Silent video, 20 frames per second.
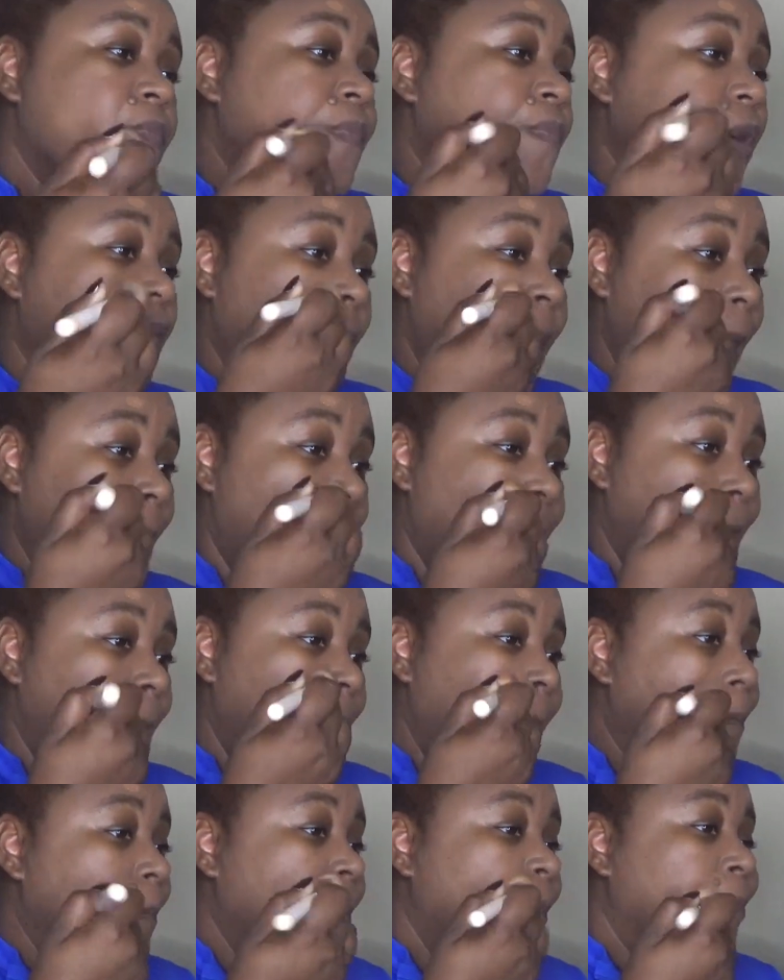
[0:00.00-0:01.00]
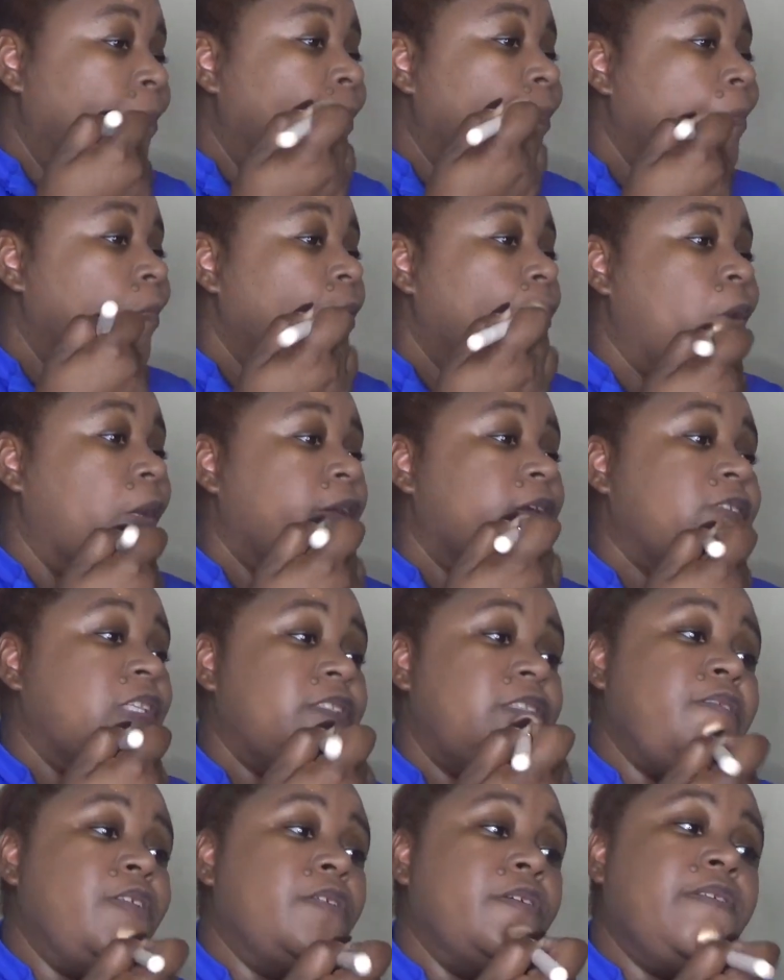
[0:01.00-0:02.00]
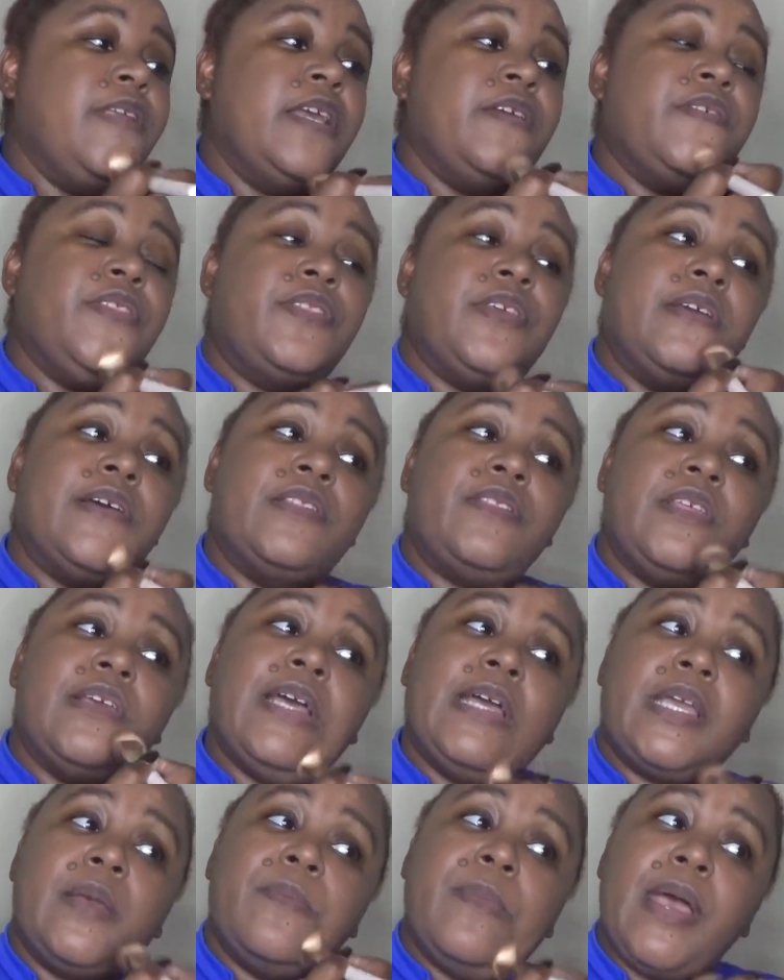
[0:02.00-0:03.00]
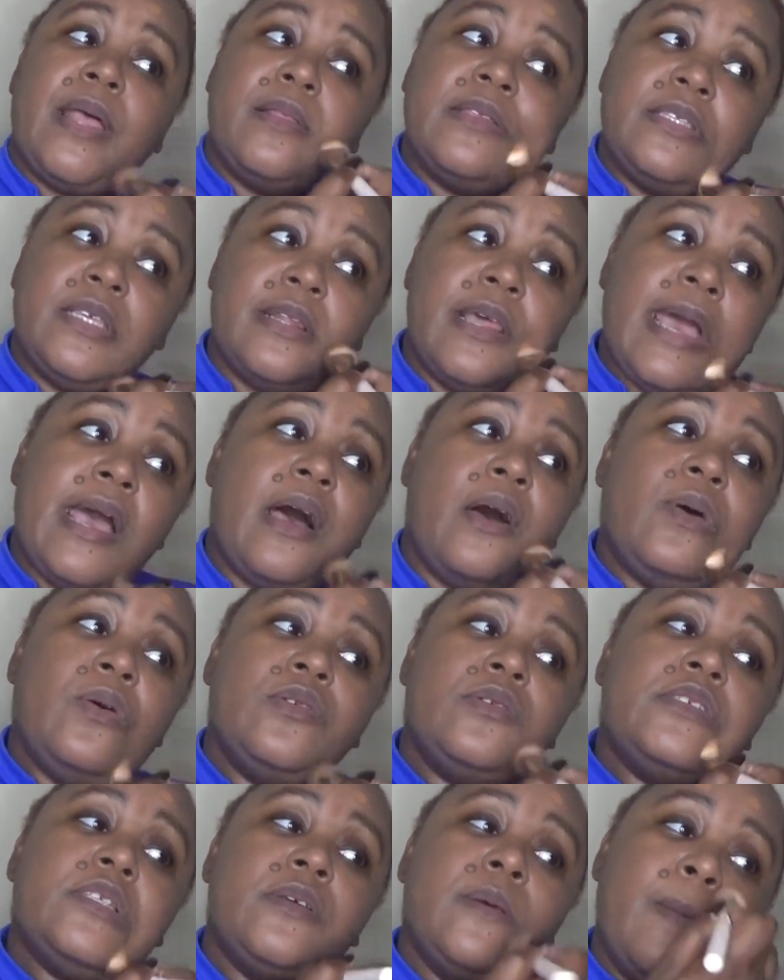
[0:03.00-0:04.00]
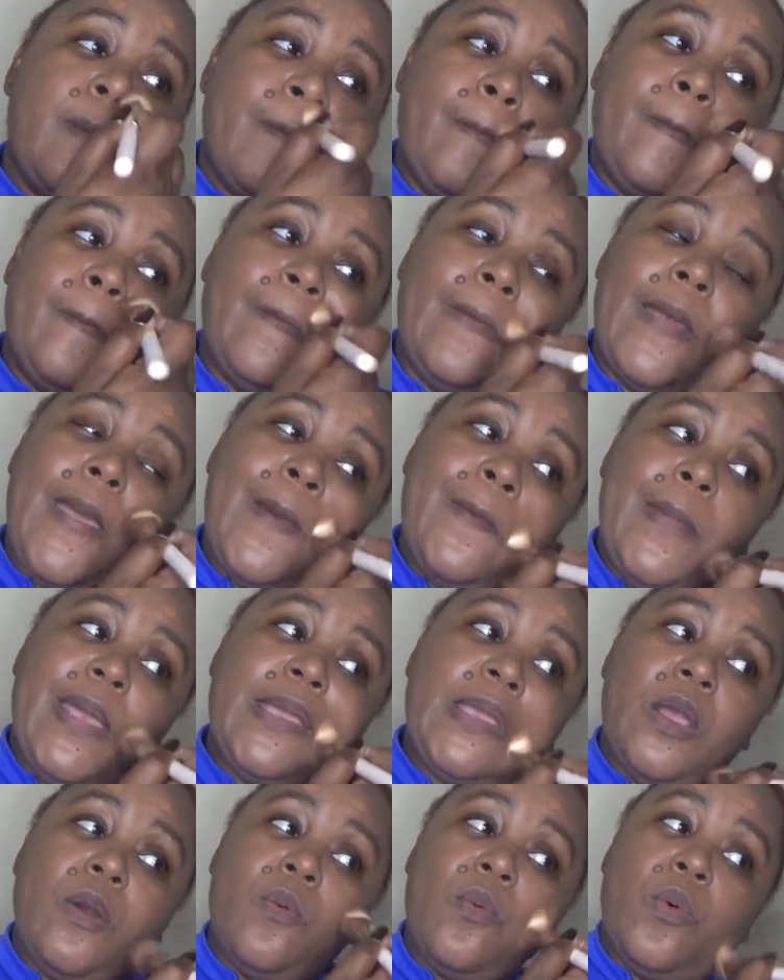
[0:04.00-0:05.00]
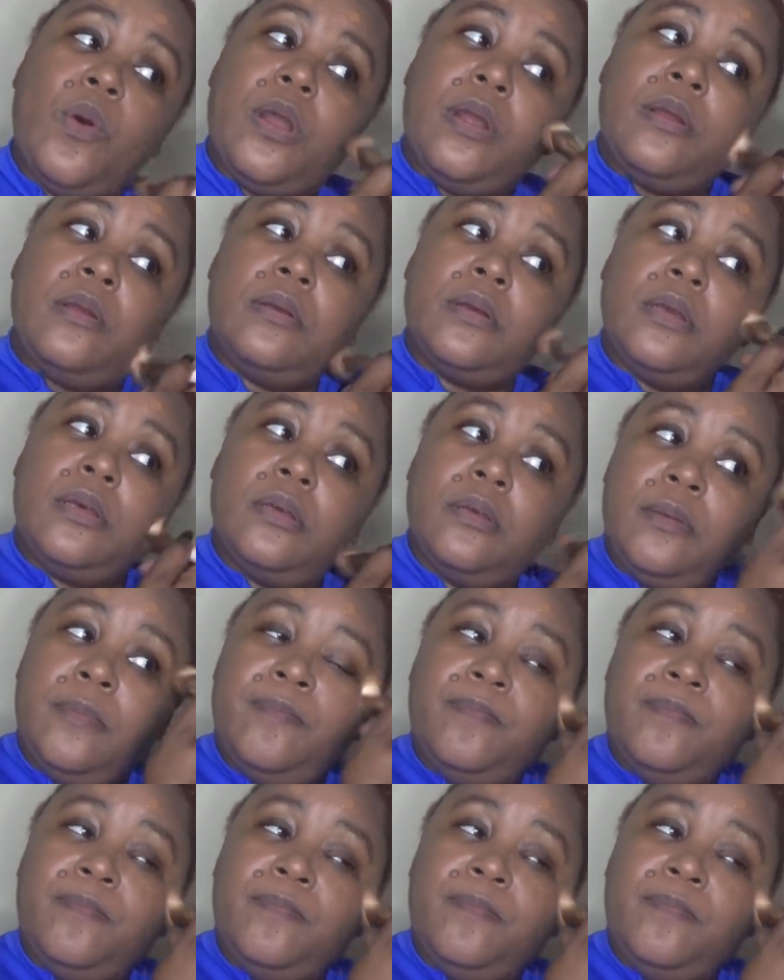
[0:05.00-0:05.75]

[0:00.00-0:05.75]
But with concealer and everything, I think I can balance it out and make it work.